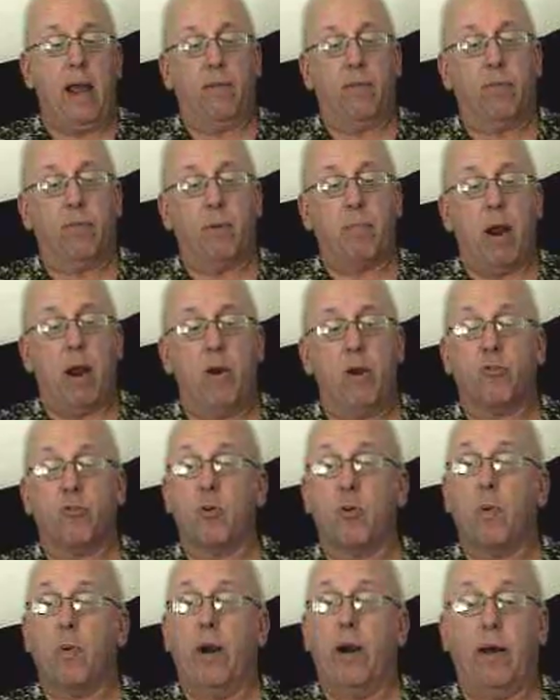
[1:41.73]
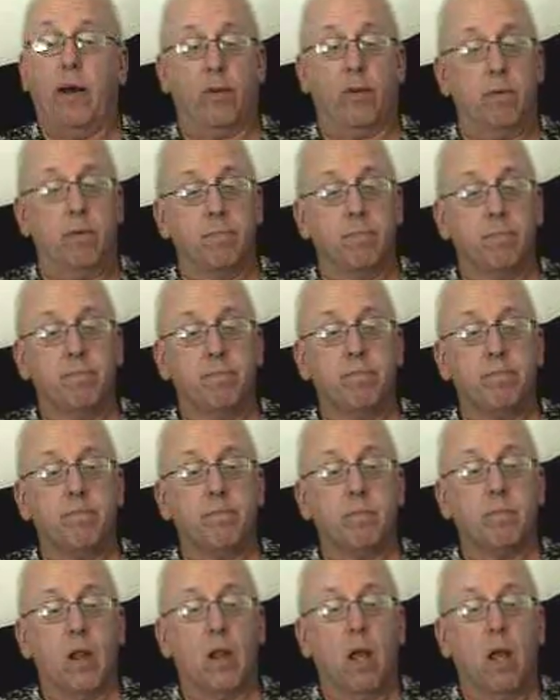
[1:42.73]
the parts to one another.
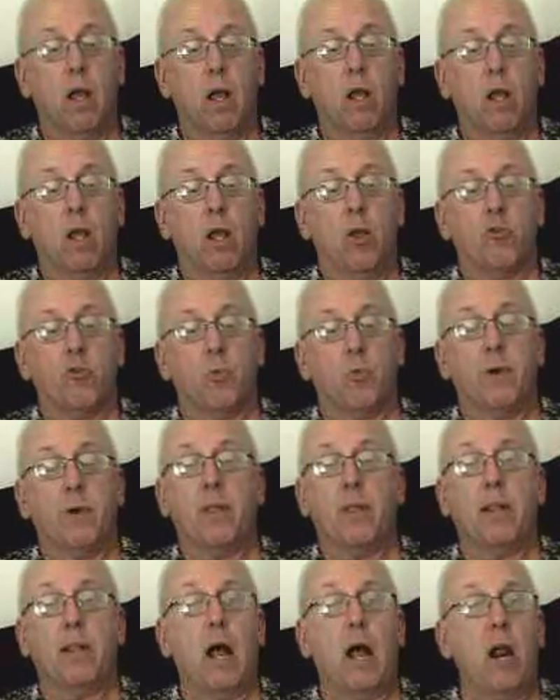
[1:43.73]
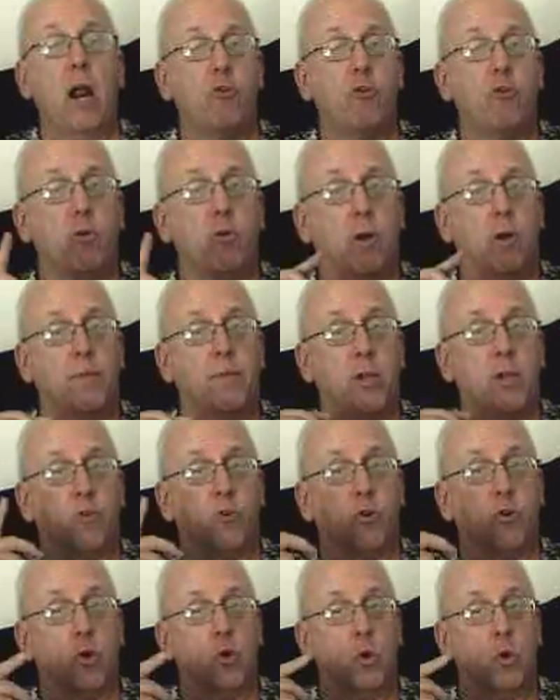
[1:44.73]
So when the larger of these
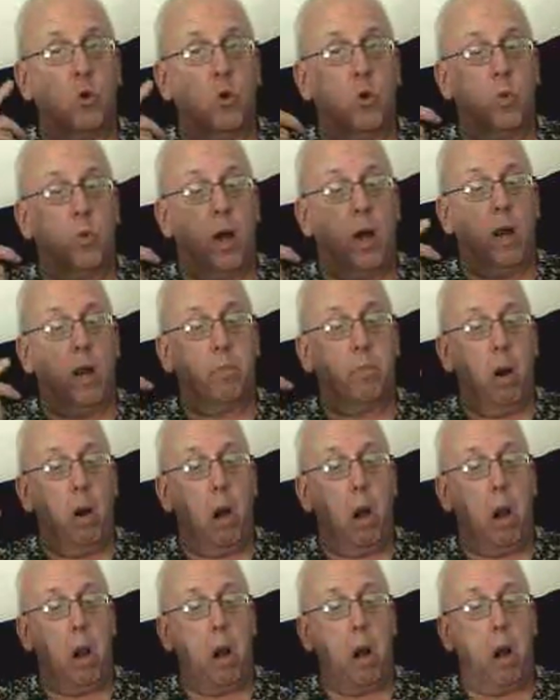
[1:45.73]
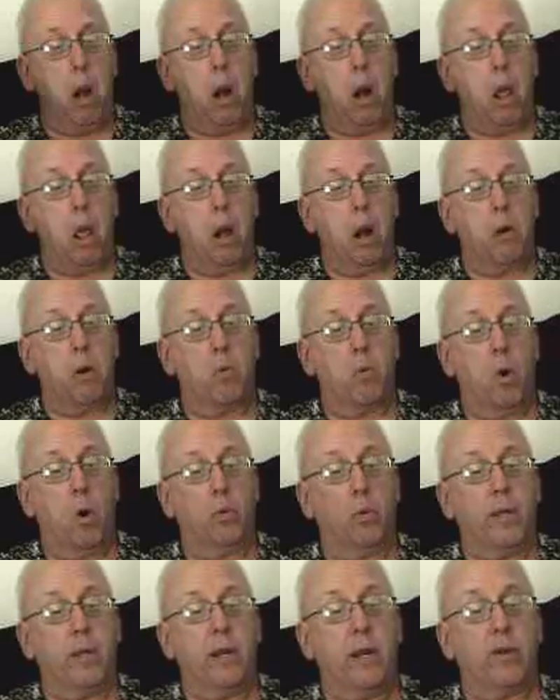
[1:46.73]
2 went
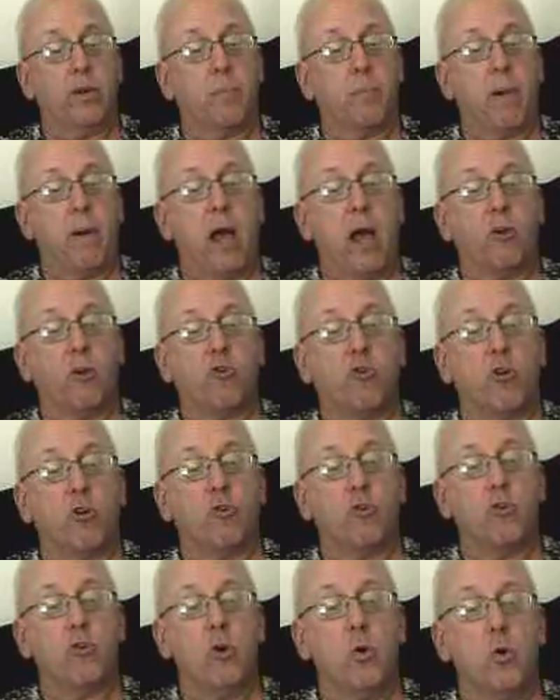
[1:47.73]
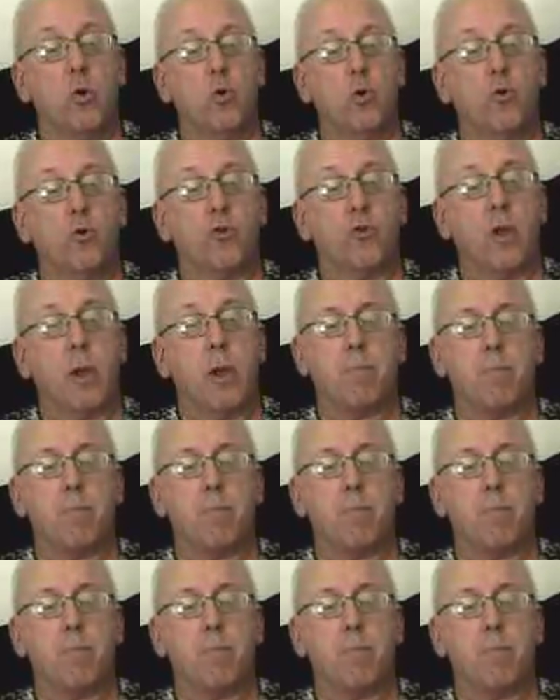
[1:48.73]
rolling into pastures new, she